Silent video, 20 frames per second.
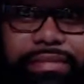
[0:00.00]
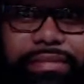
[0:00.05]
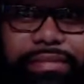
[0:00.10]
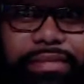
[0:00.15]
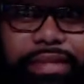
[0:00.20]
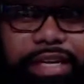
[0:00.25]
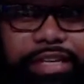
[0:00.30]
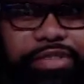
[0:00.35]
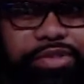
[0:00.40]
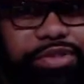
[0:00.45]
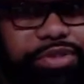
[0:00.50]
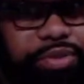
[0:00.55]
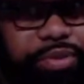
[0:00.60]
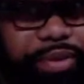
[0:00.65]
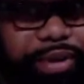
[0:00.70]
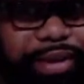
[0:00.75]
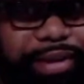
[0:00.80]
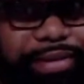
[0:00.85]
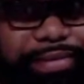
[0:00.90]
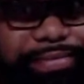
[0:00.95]
It was a
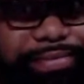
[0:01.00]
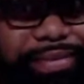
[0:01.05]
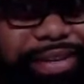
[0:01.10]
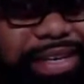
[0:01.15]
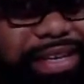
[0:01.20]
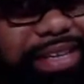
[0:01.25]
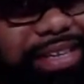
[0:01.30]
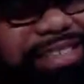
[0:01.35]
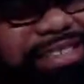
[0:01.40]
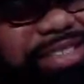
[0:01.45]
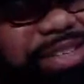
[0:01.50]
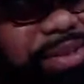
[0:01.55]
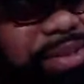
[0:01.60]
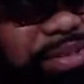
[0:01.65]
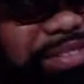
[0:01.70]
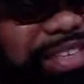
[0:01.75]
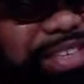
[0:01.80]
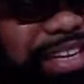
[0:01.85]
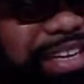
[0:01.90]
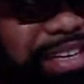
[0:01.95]
rant. So it was
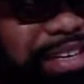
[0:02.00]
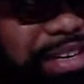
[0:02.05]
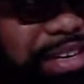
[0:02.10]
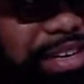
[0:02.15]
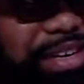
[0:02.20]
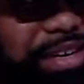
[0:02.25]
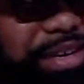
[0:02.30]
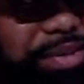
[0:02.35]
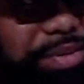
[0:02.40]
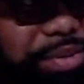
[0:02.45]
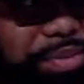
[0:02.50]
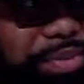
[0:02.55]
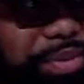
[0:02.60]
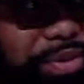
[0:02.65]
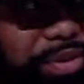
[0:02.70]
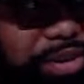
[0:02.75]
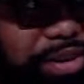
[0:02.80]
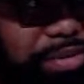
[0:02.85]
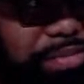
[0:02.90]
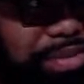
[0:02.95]
like a
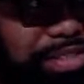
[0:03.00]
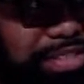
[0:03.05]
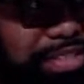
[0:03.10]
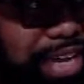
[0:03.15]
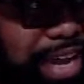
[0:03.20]
reporter must have